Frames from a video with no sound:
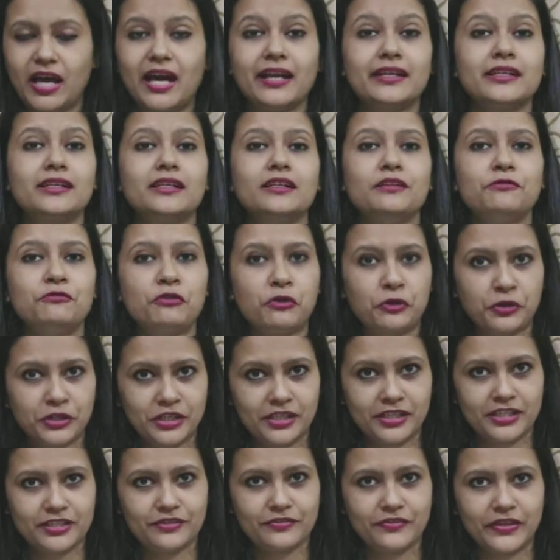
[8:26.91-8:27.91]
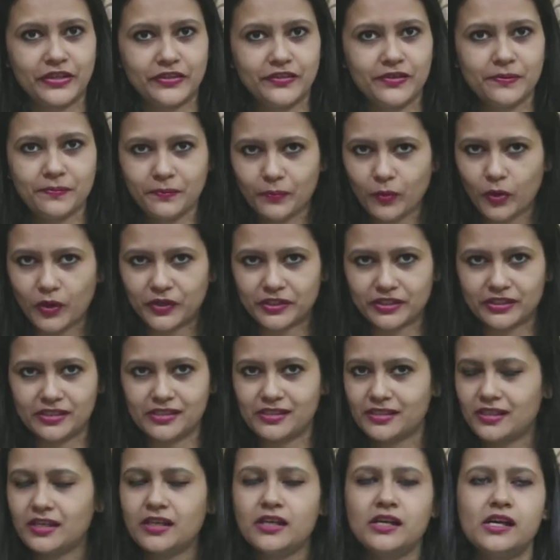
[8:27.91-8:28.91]
Article 14 is very
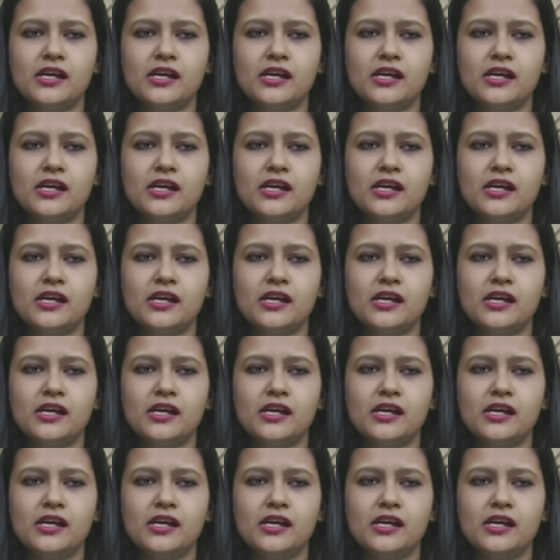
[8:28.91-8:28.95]
important.